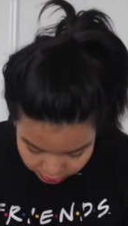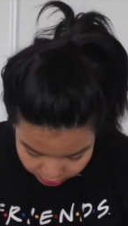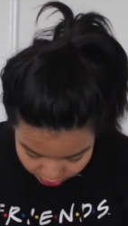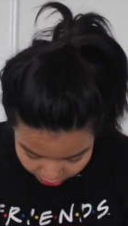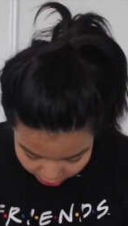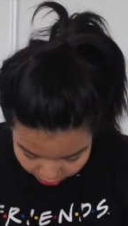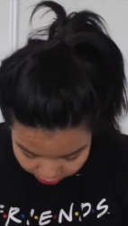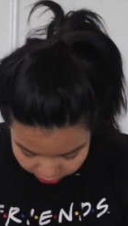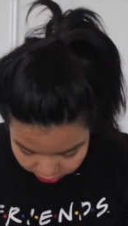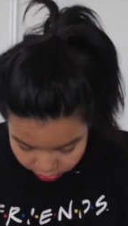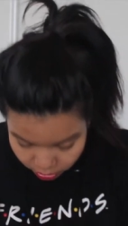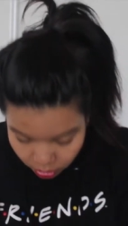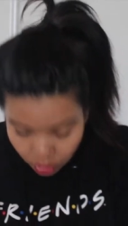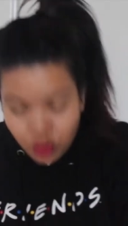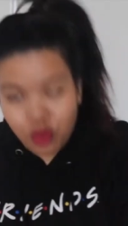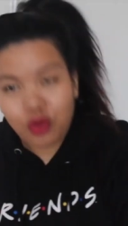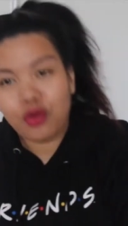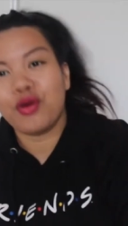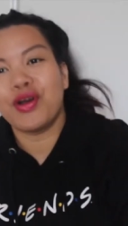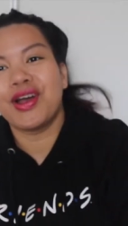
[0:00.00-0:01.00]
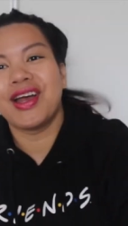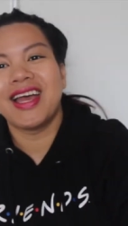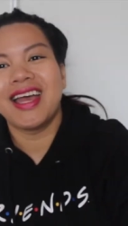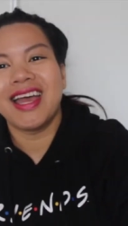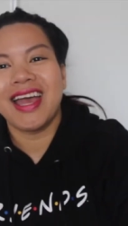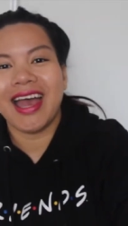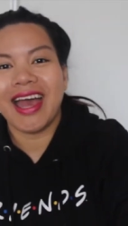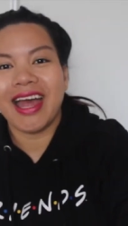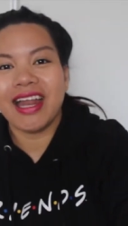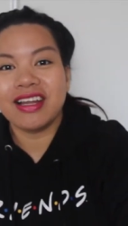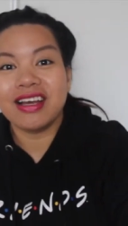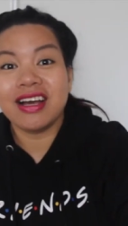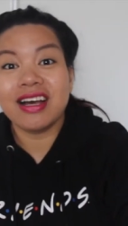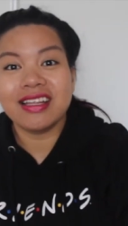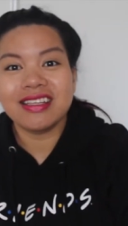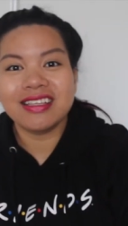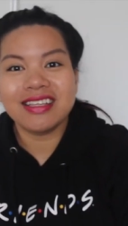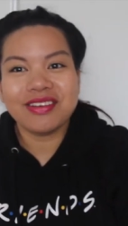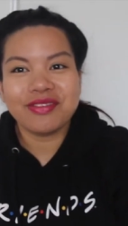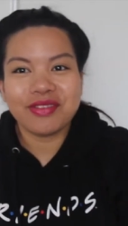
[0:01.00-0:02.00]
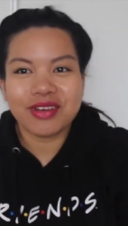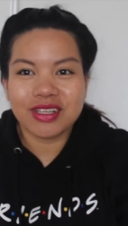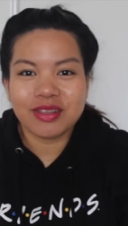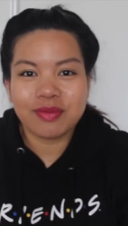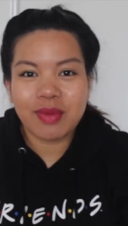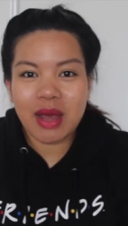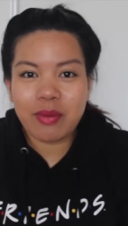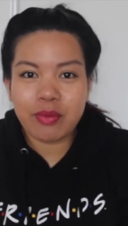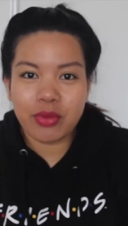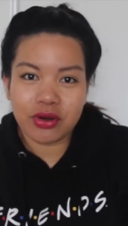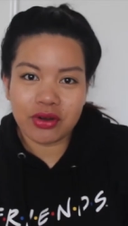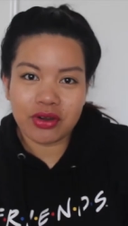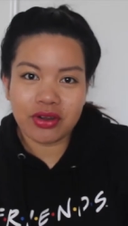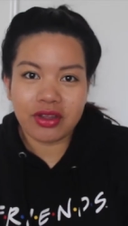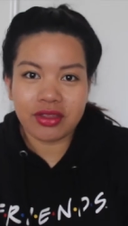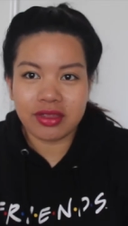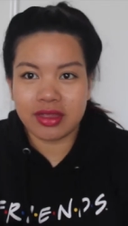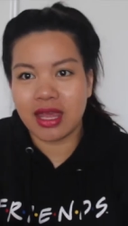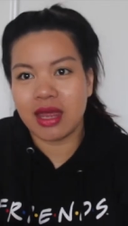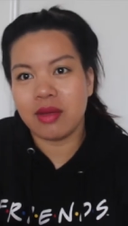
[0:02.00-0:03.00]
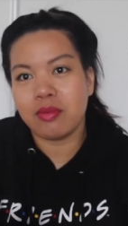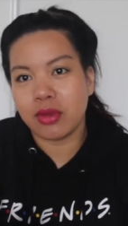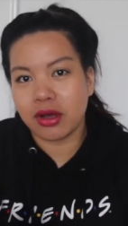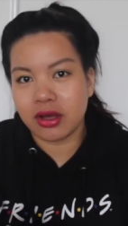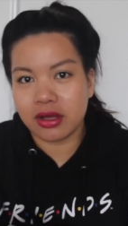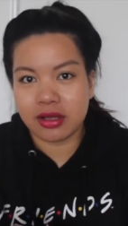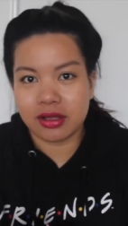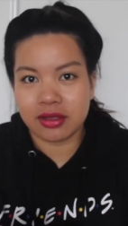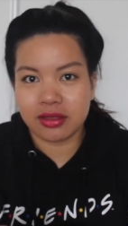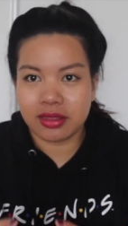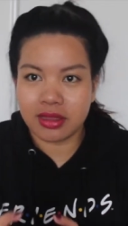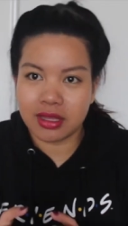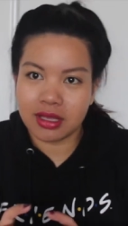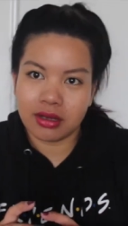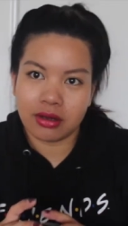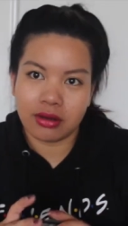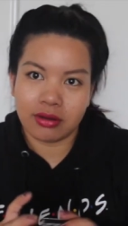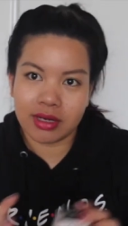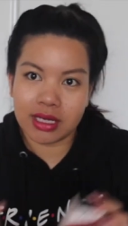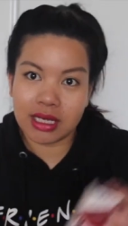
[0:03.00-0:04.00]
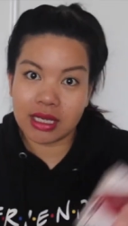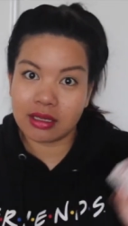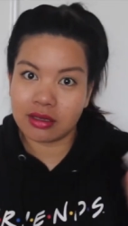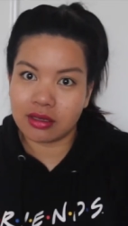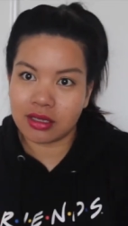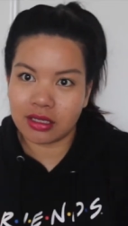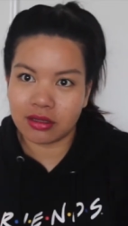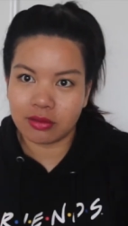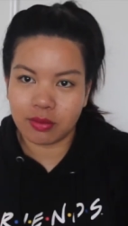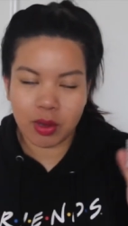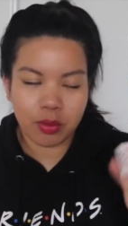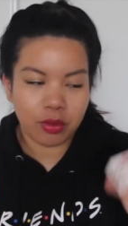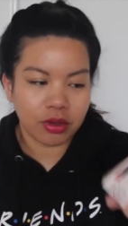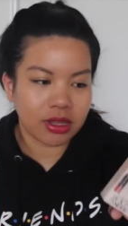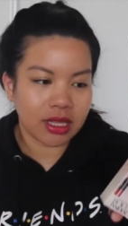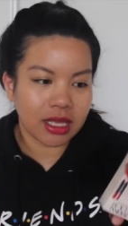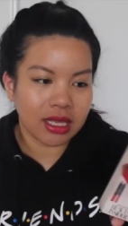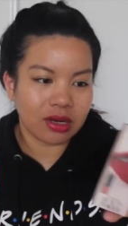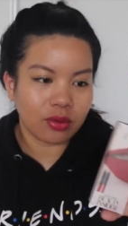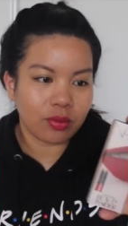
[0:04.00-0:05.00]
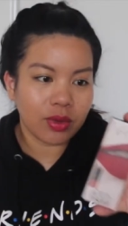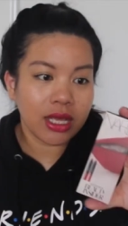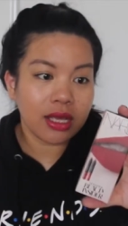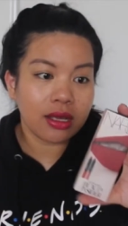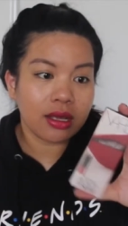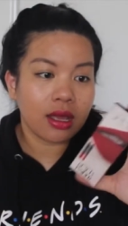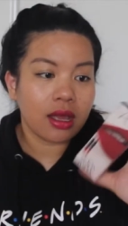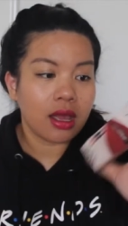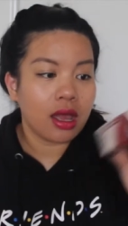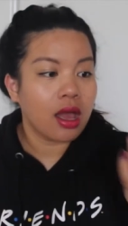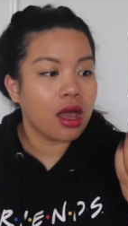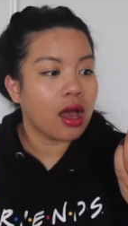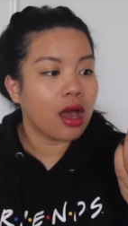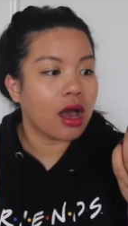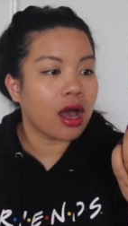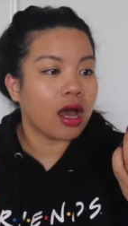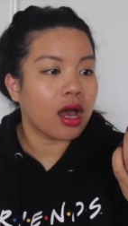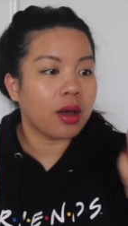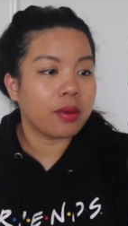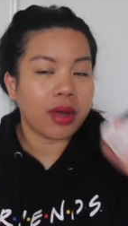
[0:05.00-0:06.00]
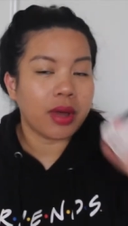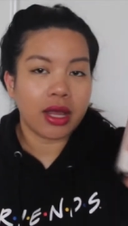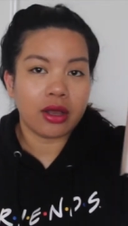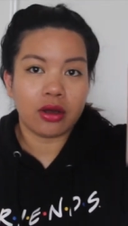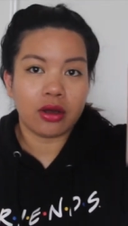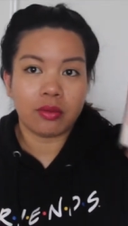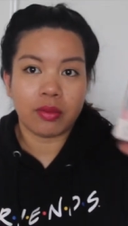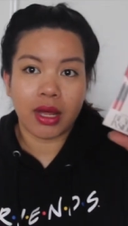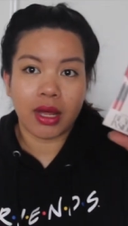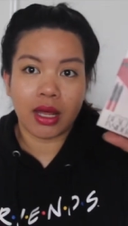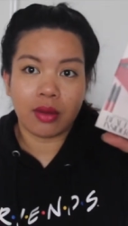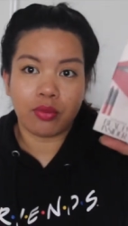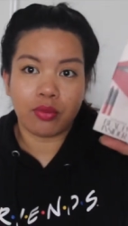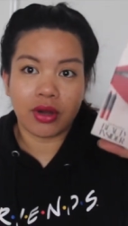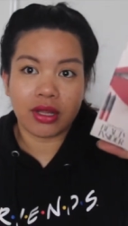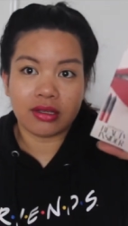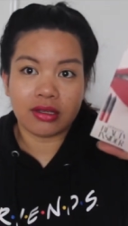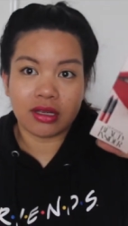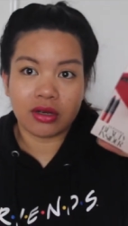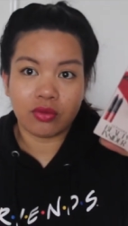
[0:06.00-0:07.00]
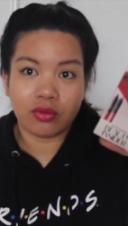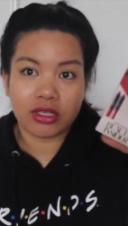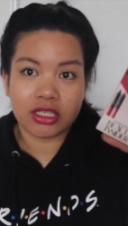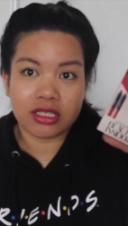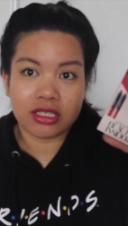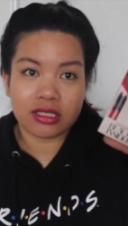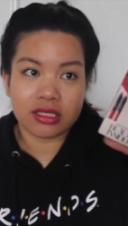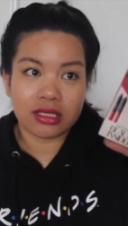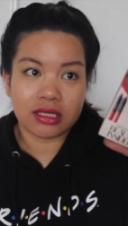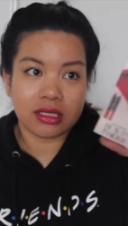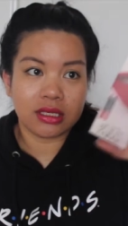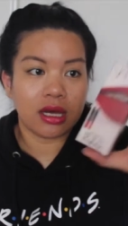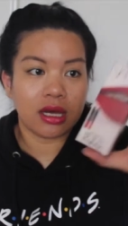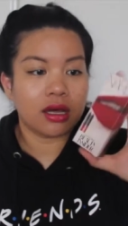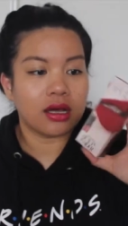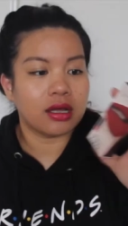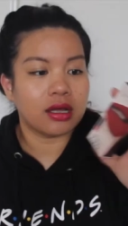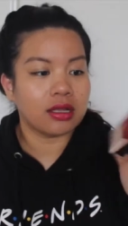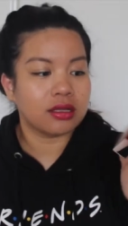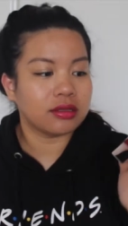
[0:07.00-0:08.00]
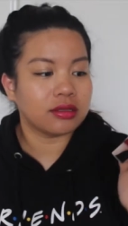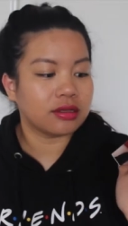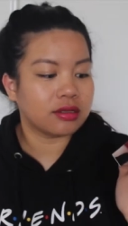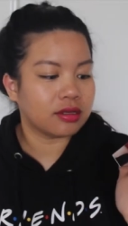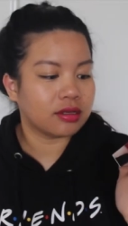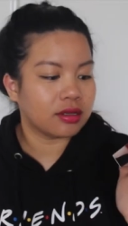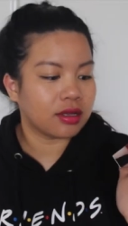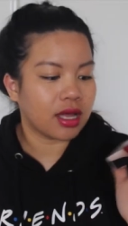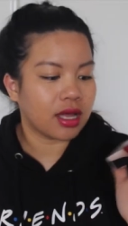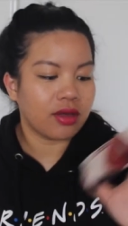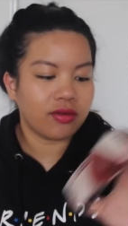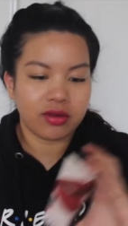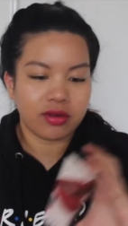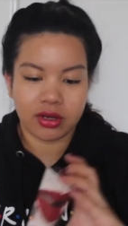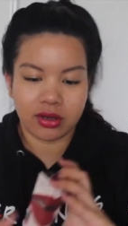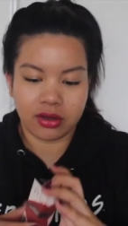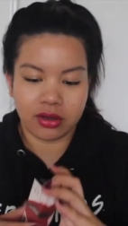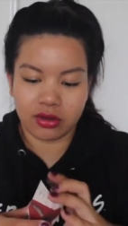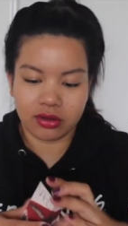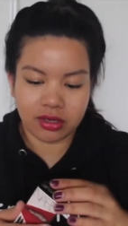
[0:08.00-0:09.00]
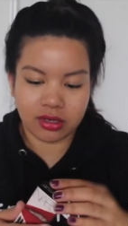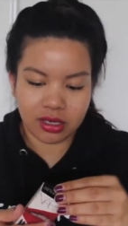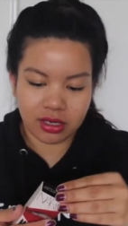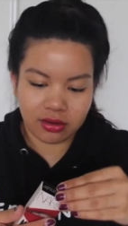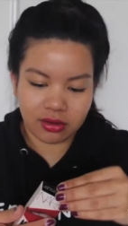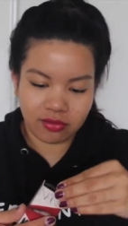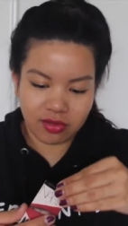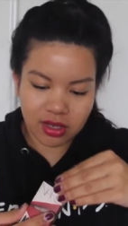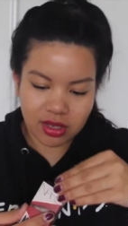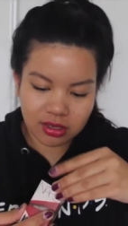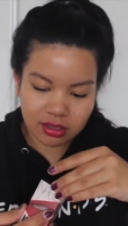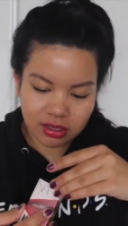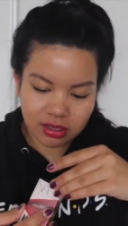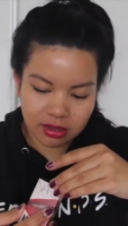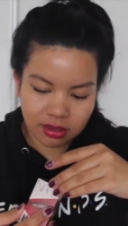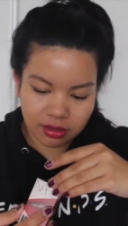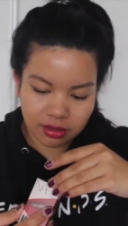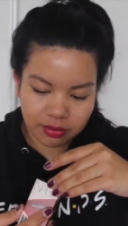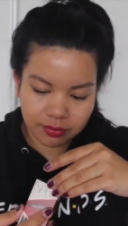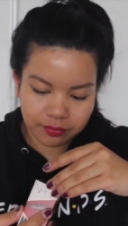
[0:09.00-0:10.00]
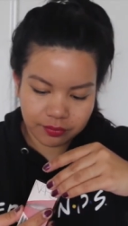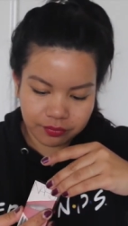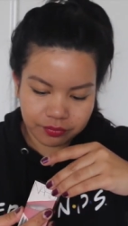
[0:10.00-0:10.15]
Yeah. Oh, and because it was my birthday month. No, oh, it is. It's my birthday in a week. Um, I got my present, which is a NARS. I haven't used any of these either.